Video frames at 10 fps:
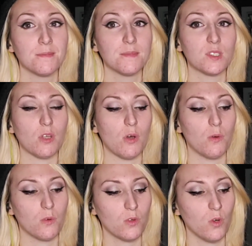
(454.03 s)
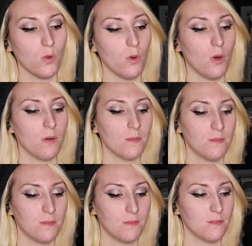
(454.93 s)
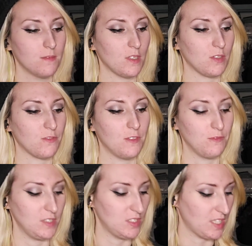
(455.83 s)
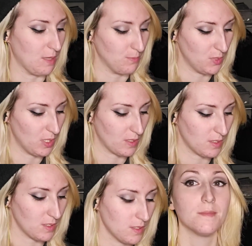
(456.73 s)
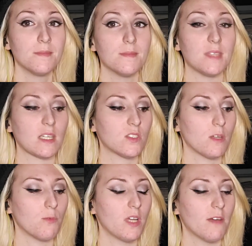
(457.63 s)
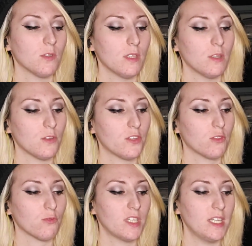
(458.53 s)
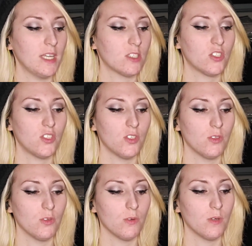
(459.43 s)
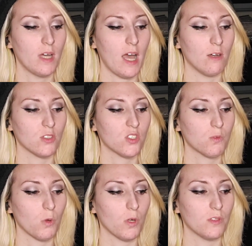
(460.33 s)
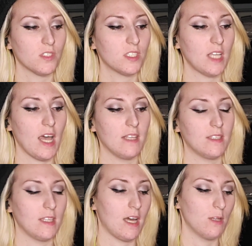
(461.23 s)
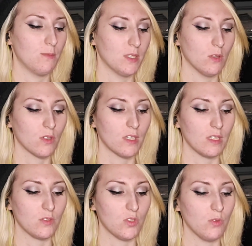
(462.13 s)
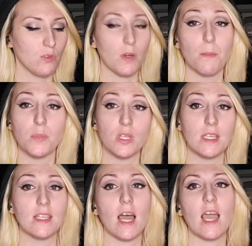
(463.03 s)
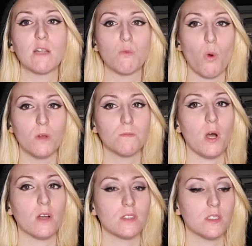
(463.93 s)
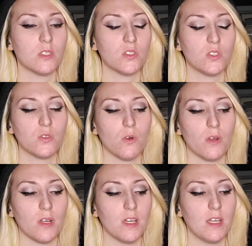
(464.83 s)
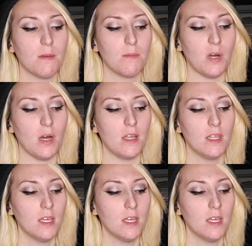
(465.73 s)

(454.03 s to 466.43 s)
So, cool. Another 50-cent book. Next up we have a little 3-issue Elseworld set that I've been looking to complete. I had one part of this story, but